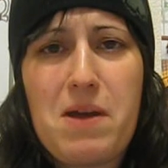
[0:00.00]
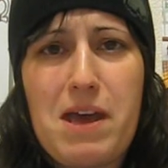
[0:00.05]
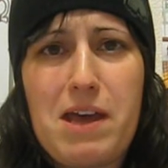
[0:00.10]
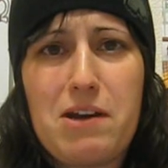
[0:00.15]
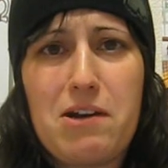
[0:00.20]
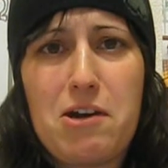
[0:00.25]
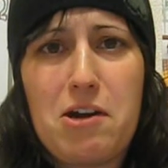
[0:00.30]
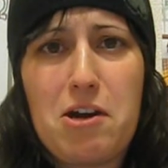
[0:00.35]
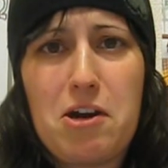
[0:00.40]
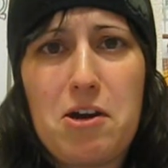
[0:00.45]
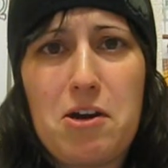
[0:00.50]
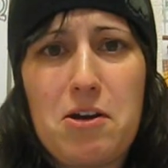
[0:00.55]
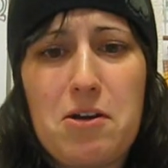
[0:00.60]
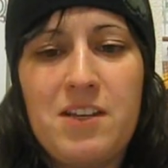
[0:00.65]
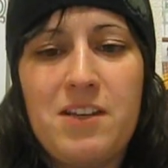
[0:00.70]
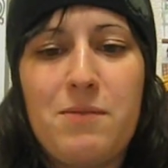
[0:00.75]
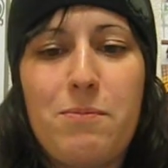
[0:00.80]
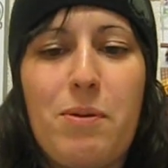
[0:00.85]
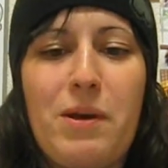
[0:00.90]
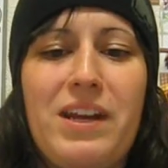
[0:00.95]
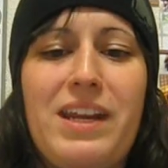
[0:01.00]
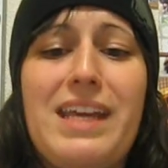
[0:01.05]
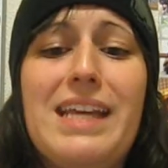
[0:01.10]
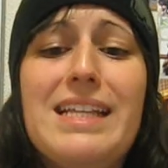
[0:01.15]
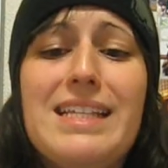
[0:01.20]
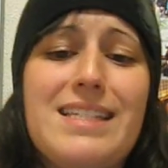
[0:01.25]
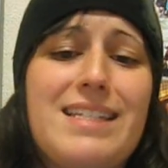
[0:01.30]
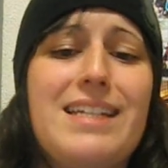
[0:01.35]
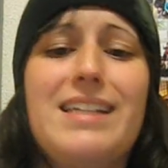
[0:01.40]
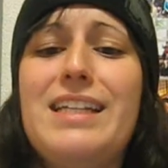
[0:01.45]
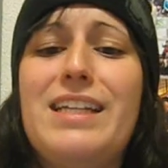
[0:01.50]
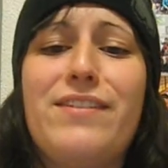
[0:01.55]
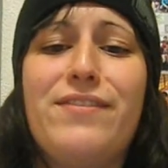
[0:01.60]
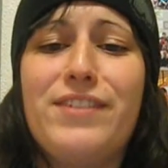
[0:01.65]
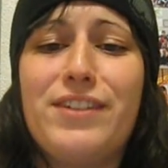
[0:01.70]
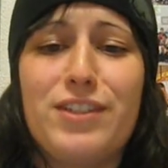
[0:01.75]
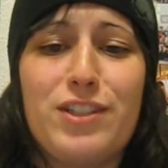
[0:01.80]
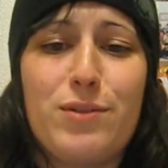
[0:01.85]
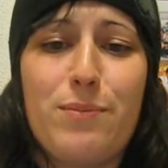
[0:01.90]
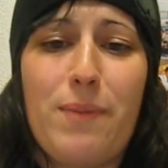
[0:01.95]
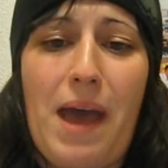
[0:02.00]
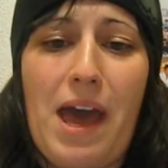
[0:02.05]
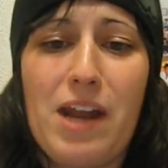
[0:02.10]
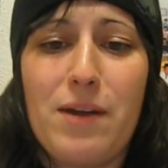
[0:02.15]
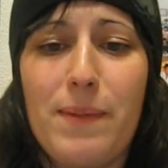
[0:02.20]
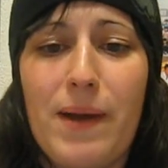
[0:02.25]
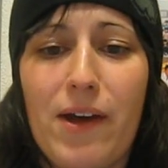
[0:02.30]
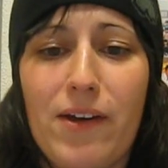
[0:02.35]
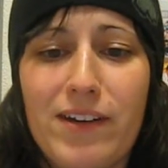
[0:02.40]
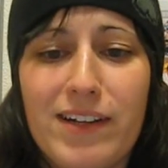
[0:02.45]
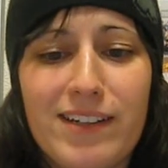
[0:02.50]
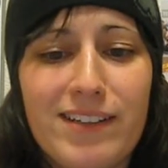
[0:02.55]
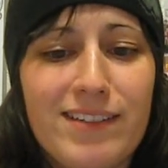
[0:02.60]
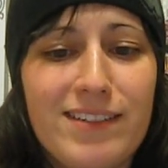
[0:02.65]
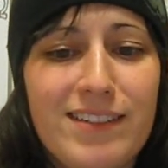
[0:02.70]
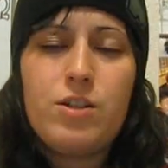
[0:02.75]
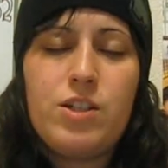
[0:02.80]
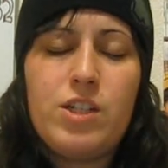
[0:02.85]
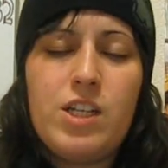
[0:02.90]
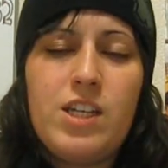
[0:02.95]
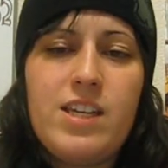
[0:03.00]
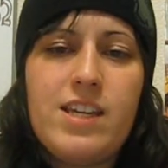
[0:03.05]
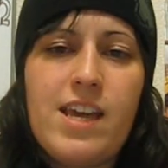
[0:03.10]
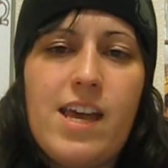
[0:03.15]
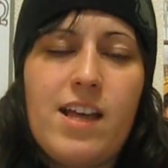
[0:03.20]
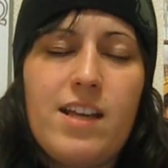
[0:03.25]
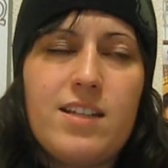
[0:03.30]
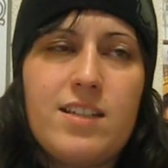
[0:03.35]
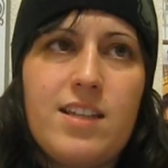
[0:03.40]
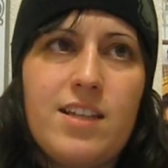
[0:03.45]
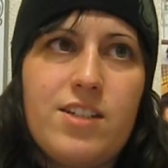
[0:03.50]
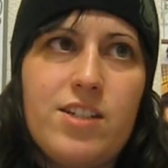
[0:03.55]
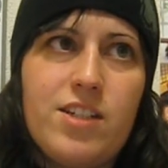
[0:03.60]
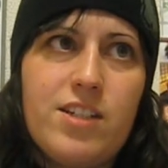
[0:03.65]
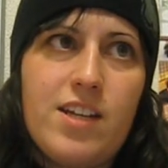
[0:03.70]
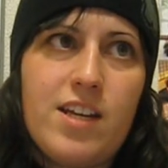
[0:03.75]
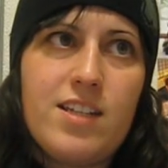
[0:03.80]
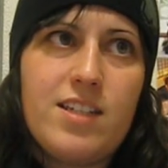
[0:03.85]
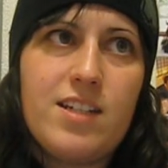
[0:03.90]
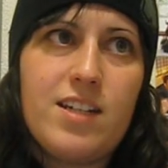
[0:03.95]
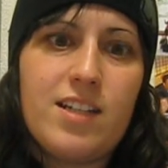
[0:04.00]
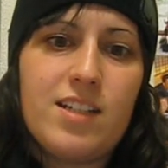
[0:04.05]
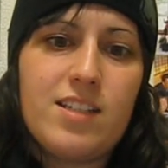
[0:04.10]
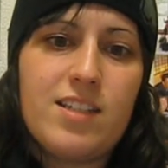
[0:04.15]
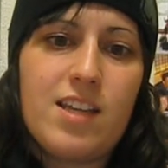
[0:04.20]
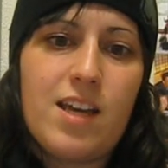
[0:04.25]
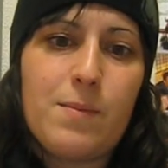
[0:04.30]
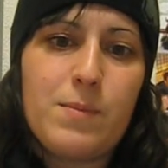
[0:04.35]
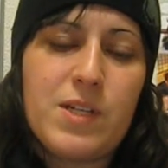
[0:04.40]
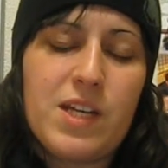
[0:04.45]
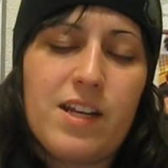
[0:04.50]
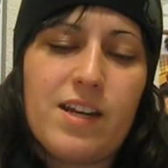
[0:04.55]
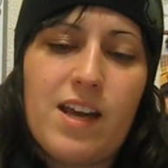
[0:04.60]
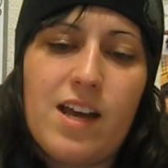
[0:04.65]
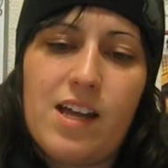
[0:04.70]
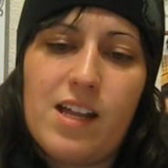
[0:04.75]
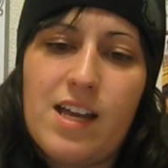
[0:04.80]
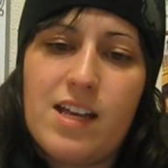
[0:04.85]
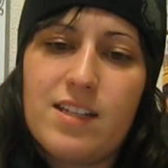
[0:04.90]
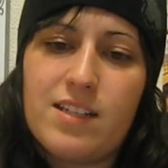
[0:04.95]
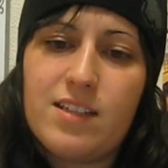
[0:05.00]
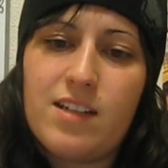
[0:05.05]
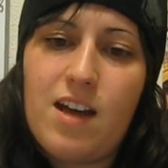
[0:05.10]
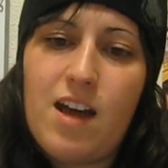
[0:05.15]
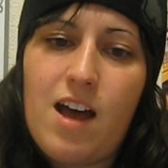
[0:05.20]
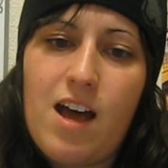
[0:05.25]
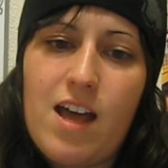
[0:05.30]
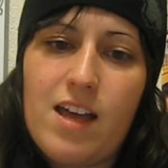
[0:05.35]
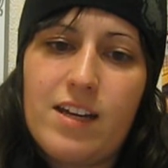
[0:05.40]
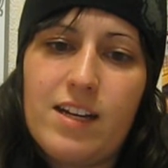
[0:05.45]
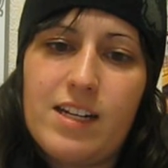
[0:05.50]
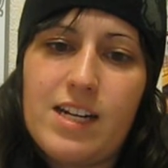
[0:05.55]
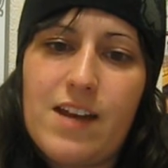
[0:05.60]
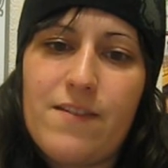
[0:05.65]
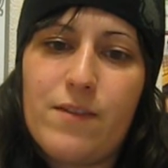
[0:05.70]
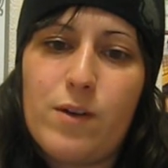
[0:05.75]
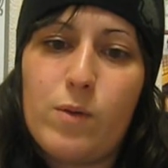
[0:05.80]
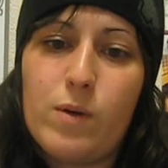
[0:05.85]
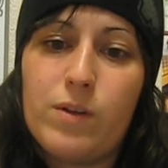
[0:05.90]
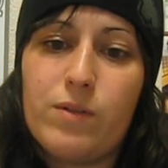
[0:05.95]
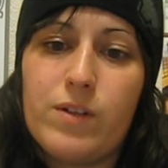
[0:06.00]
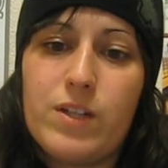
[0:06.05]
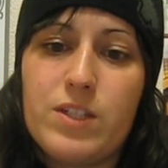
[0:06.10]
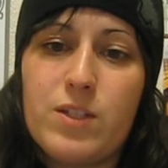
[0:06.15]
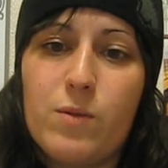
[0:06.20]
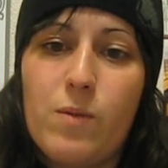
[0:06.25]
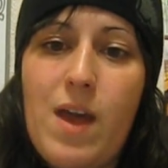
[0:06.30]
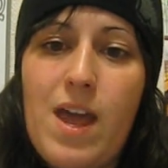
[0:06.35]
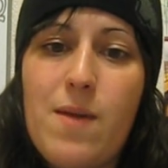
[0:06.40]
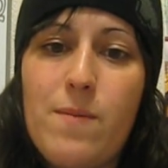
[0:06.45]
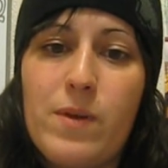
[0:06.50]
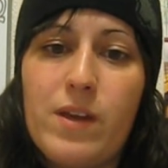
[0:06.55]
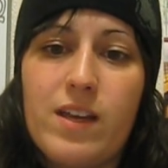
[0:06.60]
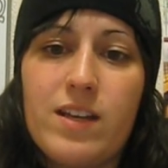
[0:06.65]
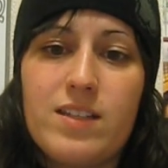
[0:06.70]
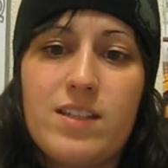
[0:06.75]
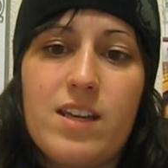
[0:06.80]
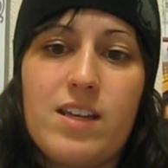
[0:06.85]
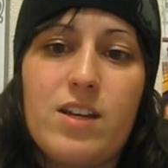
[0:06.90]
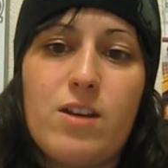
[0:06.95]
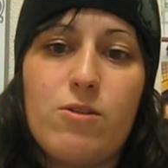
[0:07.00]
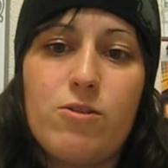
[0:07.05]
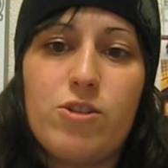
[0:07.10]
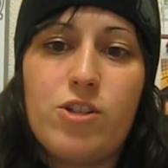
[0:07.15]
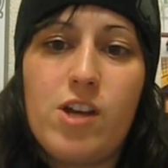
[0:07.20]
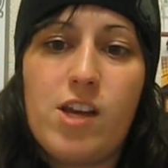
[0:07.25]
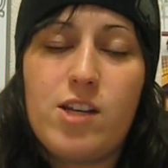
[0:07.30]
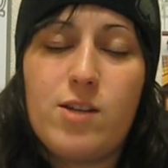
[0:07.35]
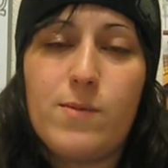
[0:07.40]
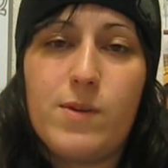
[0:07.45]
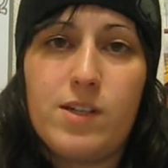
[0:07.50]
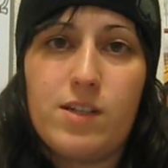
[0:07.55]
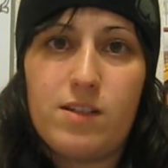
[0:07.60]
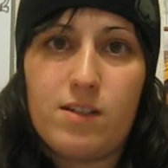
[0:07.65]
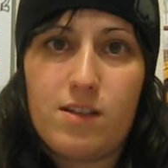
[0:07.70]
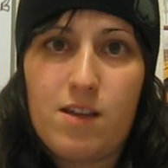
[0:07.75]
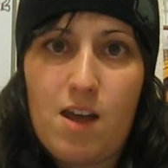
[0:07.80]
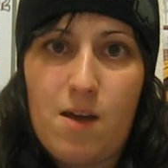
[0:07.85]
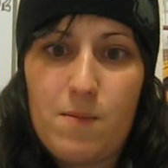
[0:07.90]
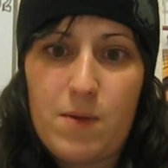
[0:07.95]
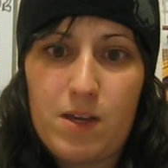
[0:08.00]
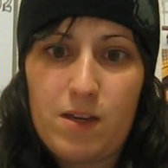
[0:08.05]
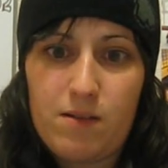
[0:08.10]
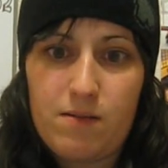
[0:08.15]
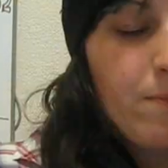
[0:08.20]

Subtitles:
at her. But he instantly feels bad about it. She yells that she doesn't accept Enel as God, and everyone runs away because they know judgment is coming.